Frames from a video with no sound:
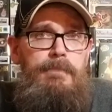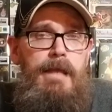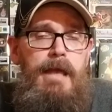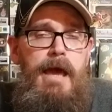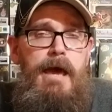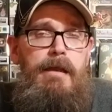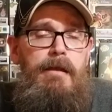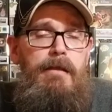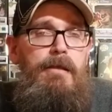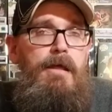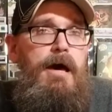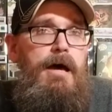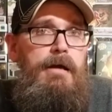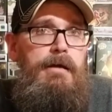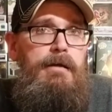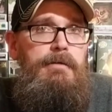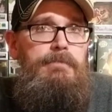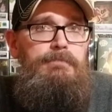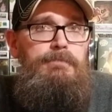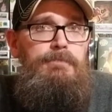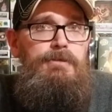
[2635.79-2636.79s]
out of luck.
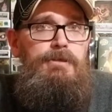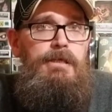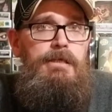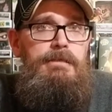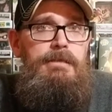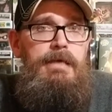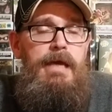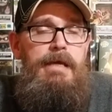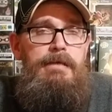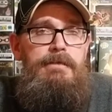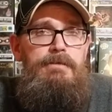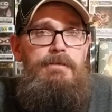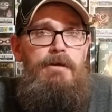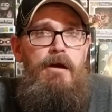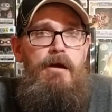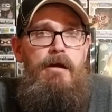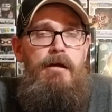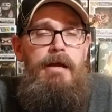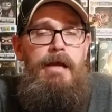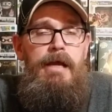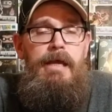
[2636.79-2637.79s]
She's like,
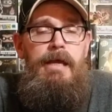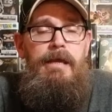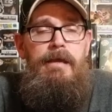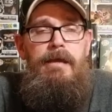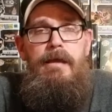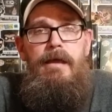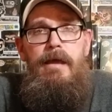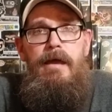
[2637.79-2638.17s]
sorry,